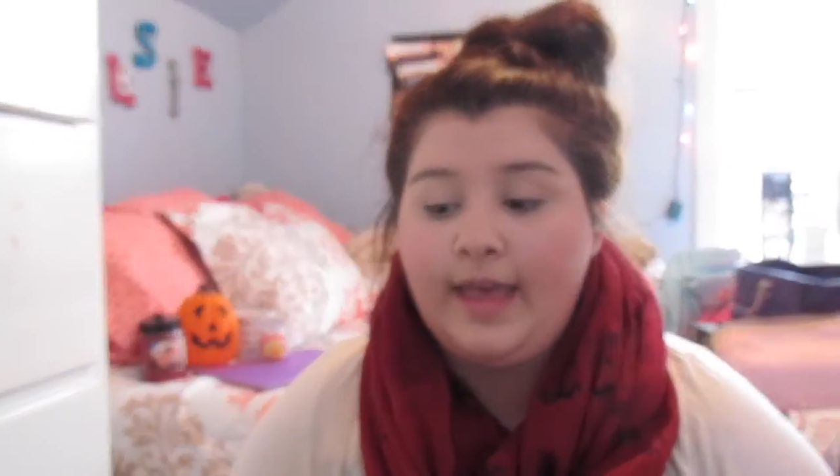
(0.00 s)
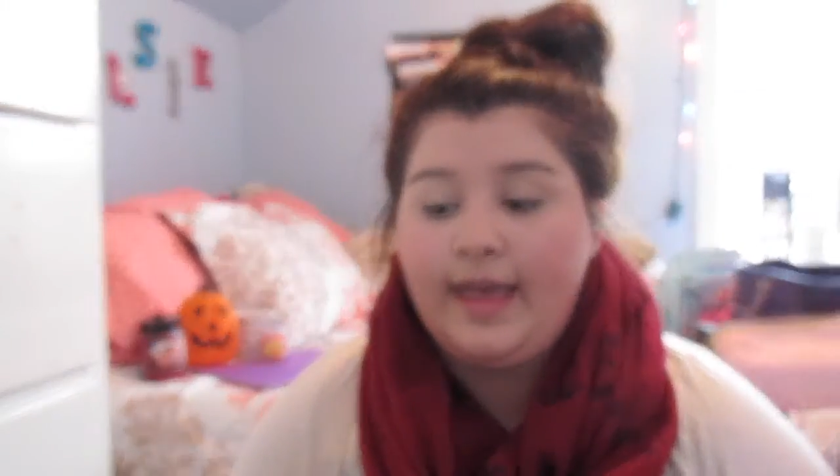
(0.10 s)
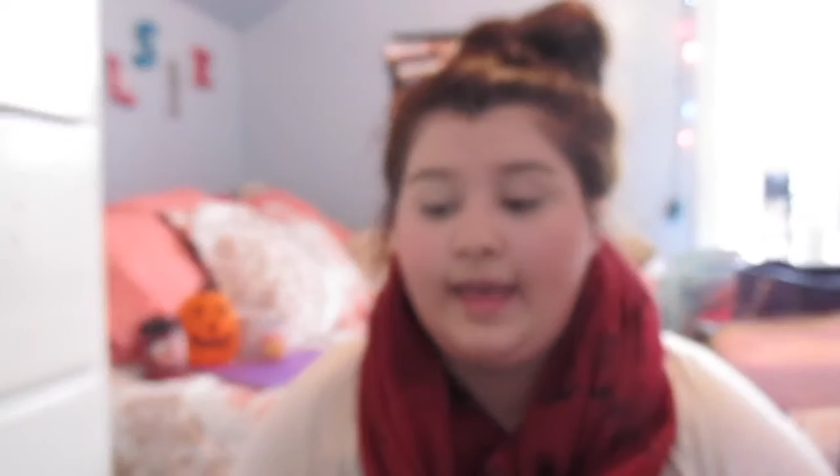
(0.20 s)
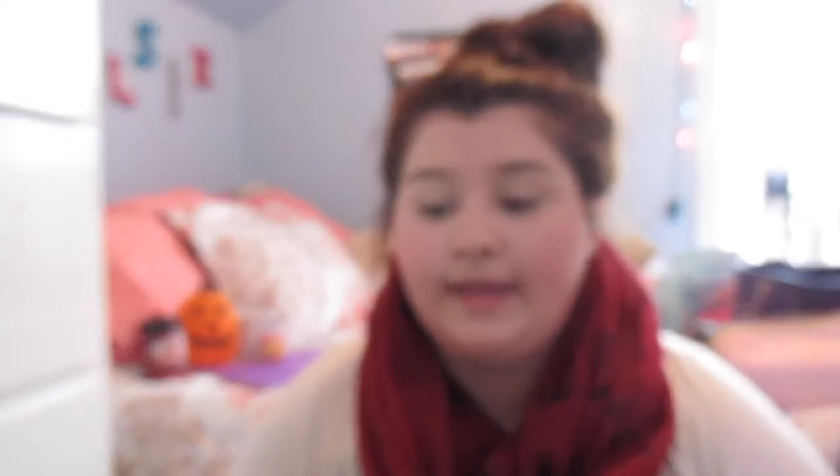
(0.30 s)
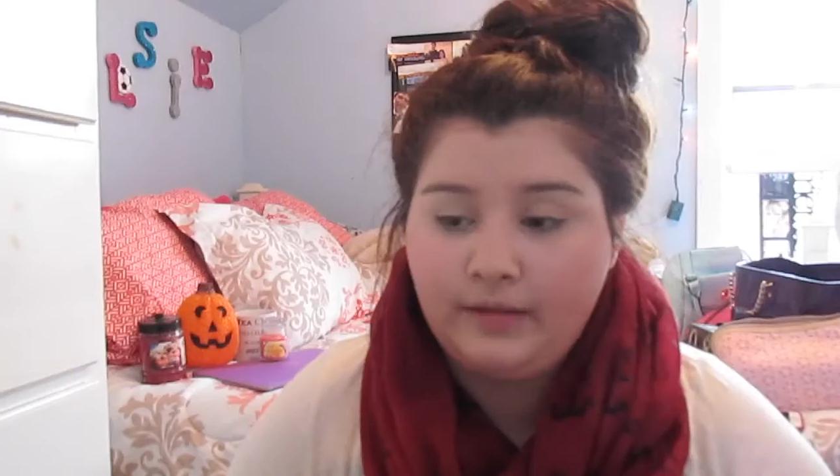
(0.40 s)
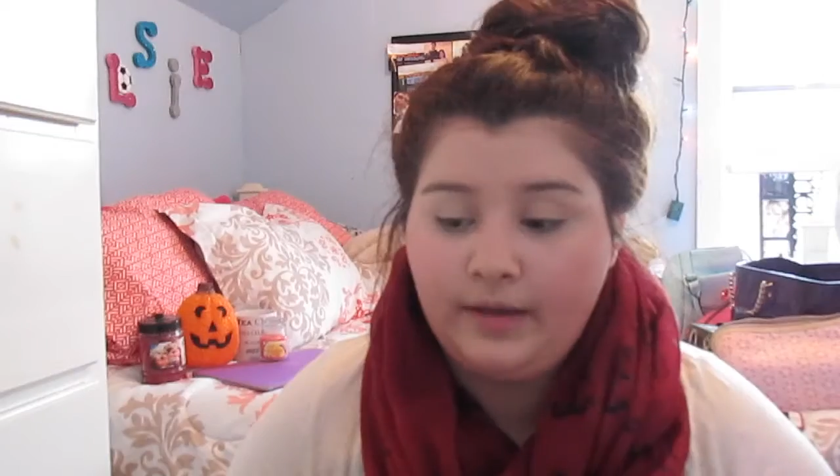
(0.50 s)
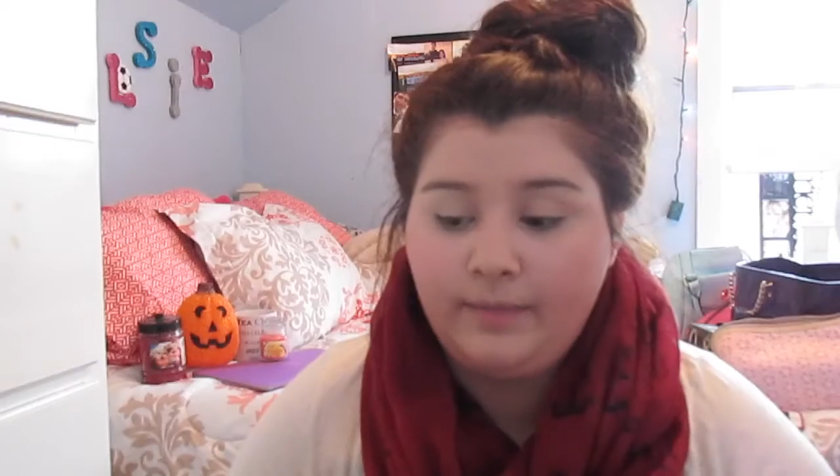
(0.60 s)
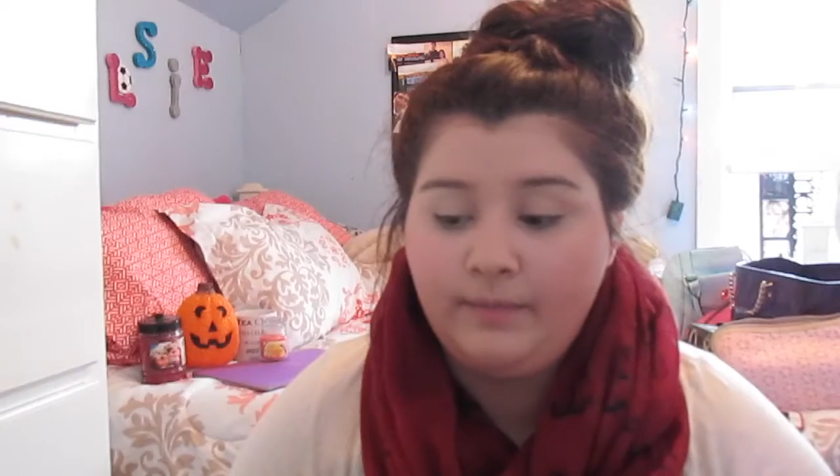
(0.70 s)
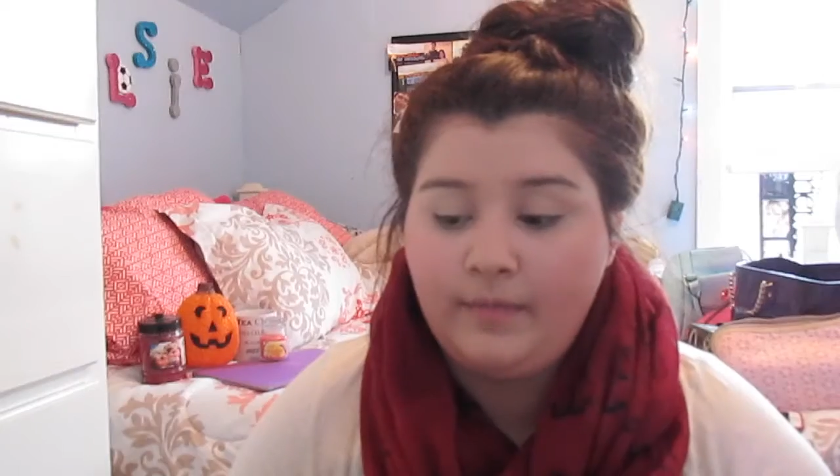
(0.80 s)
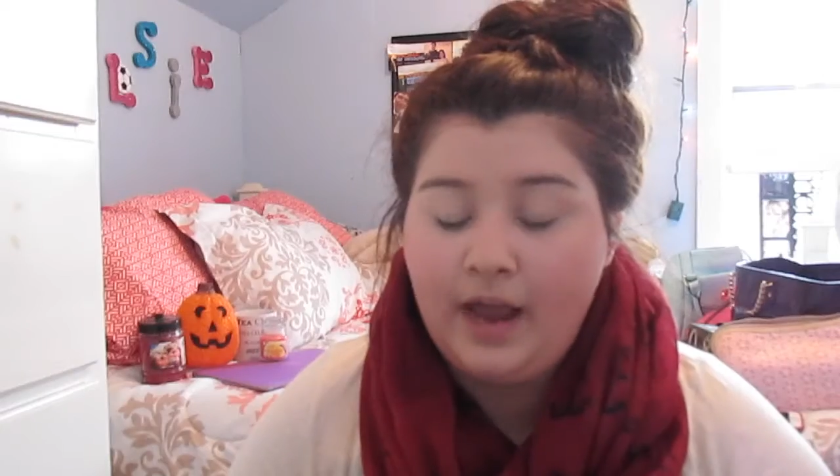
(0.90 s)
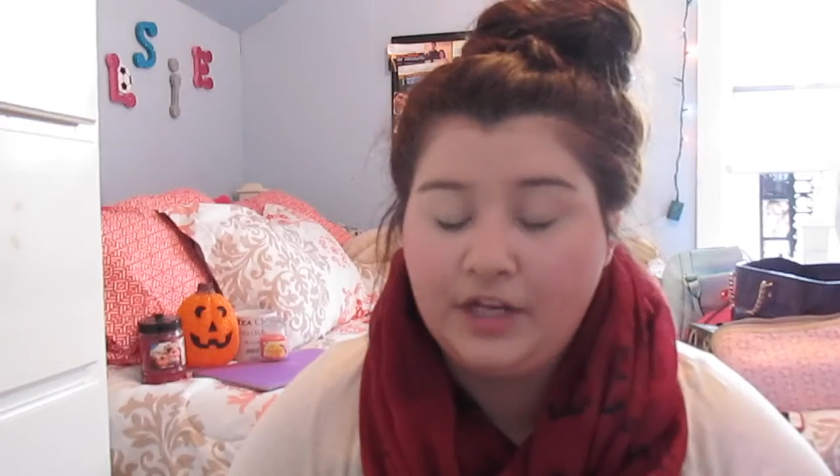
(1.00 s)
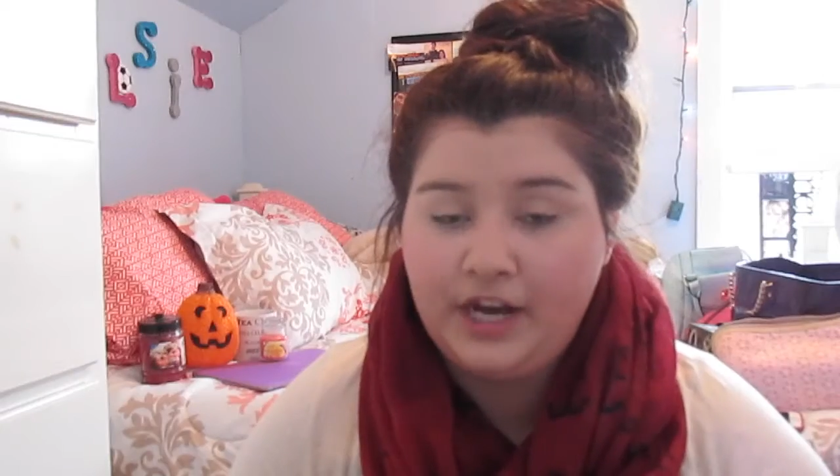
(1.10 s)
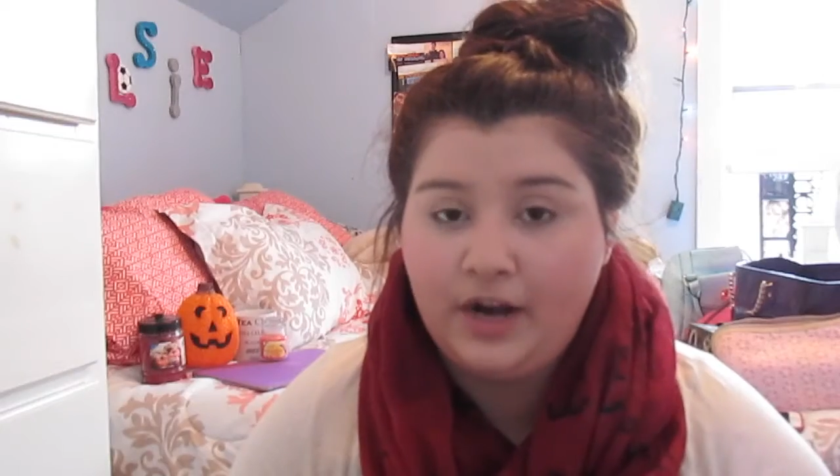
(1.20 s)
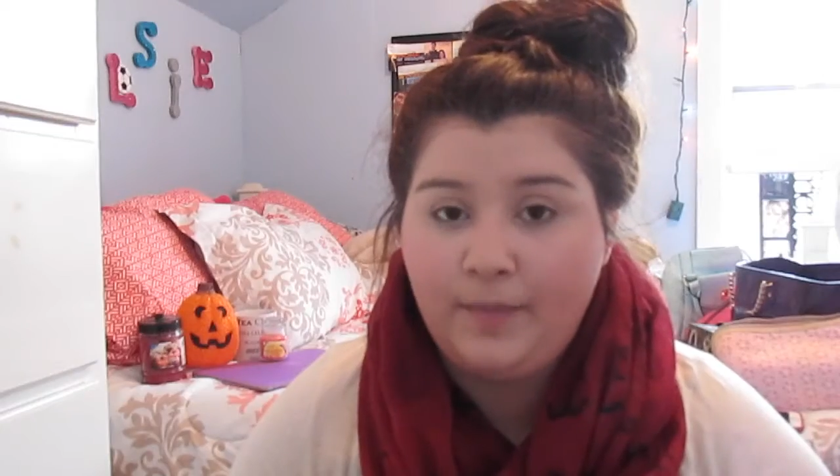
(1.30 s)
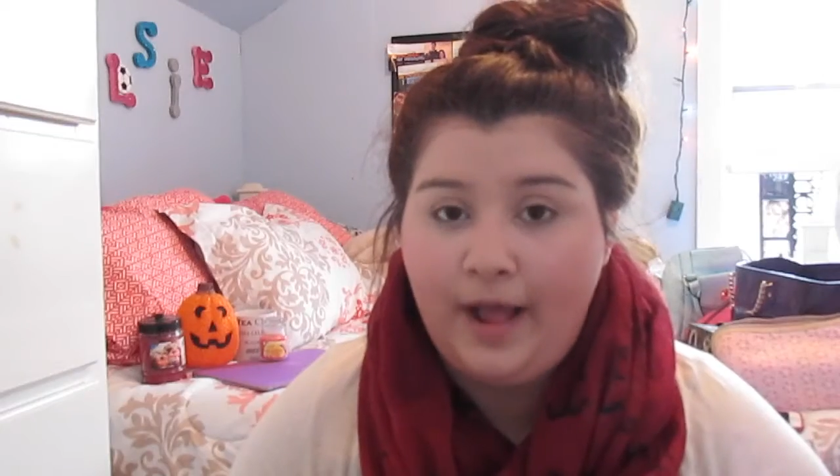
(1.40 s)
And the
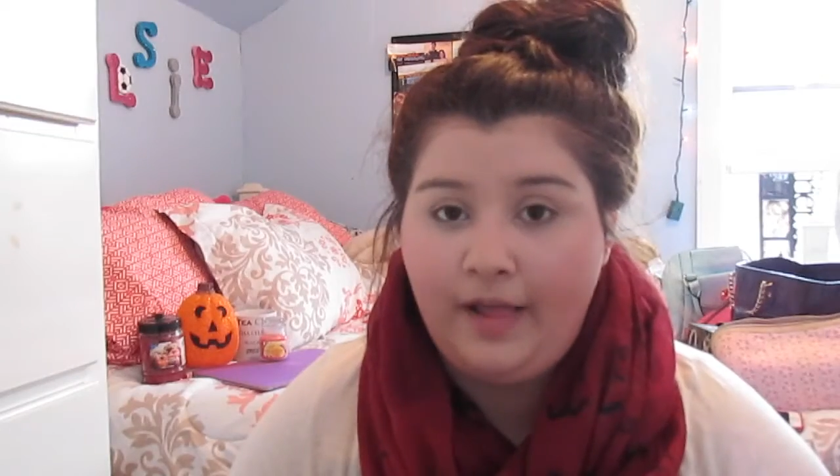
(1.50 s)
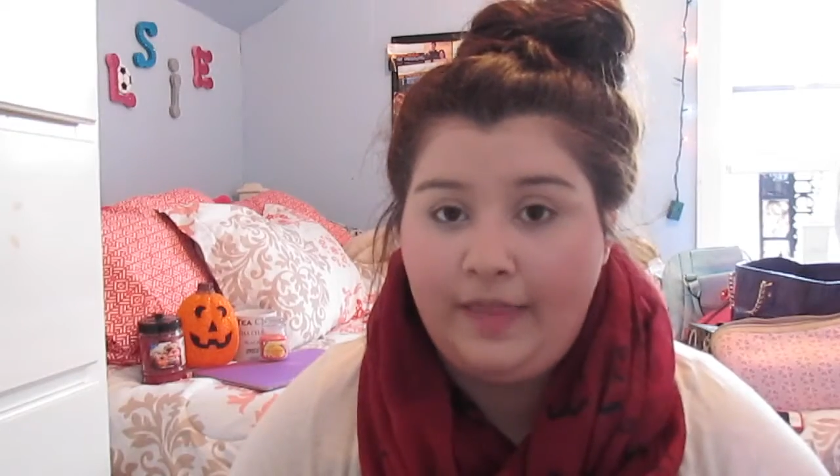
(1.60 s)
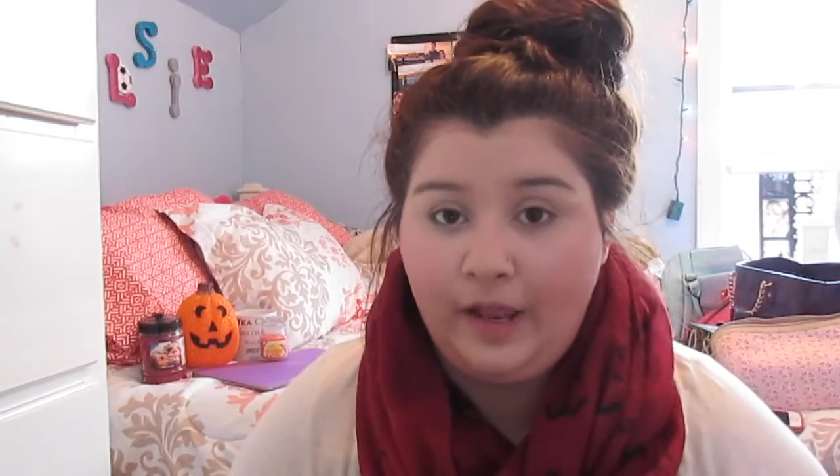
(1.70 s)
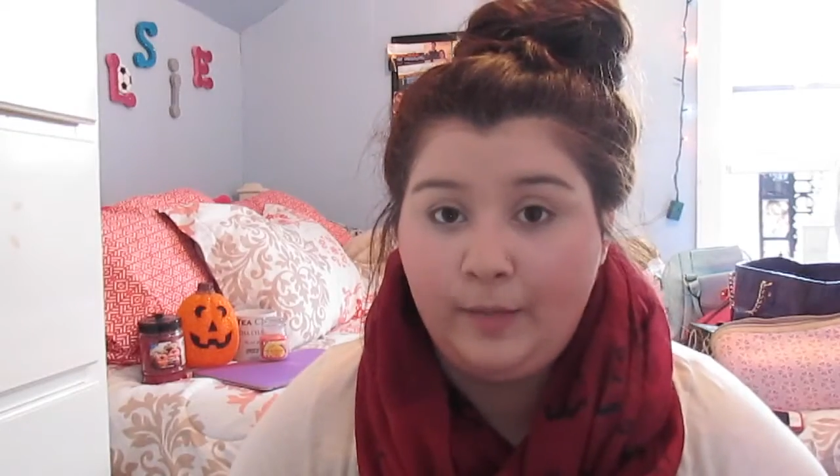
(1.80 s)
eyeshadow palette that